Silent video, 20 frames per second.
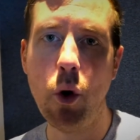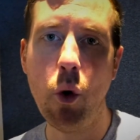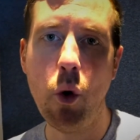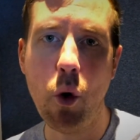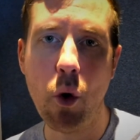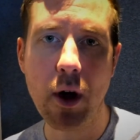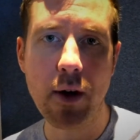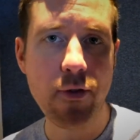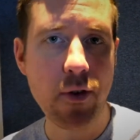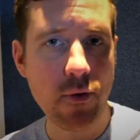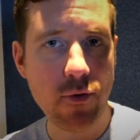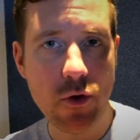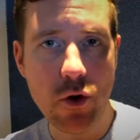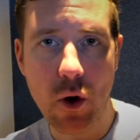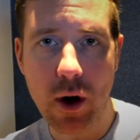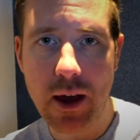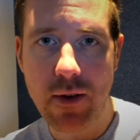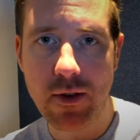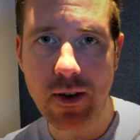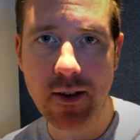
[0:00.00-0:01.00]
Or if you've
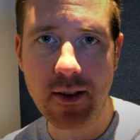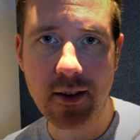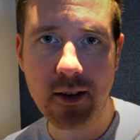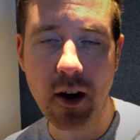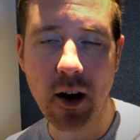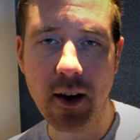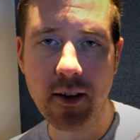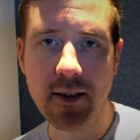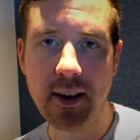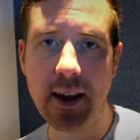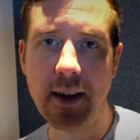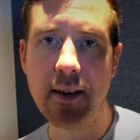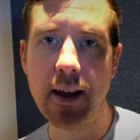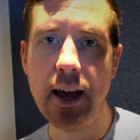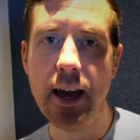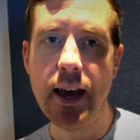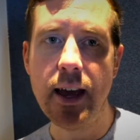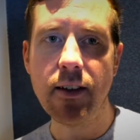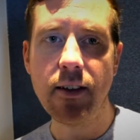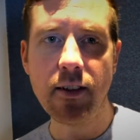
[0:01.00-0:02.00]
not even started,
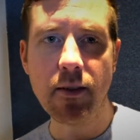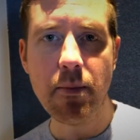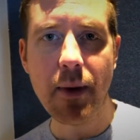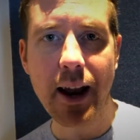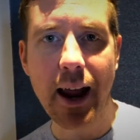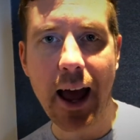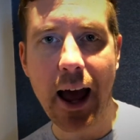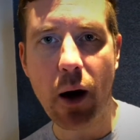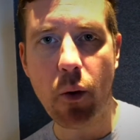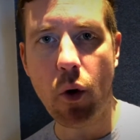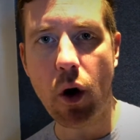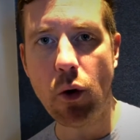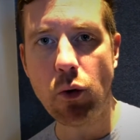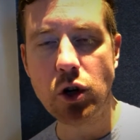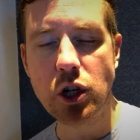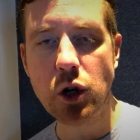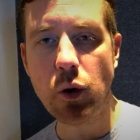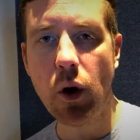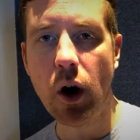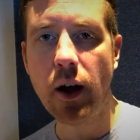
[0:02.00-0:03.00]
it doesn't matter how
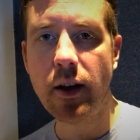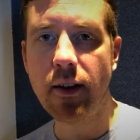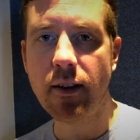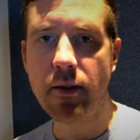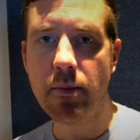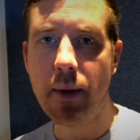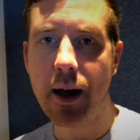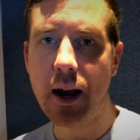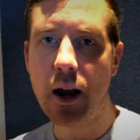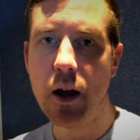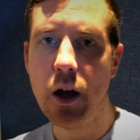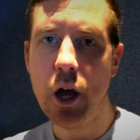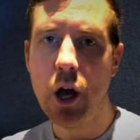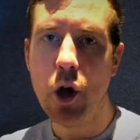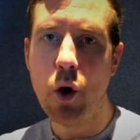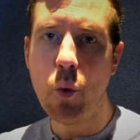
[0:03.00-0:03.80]
old you are, it doesn't matter,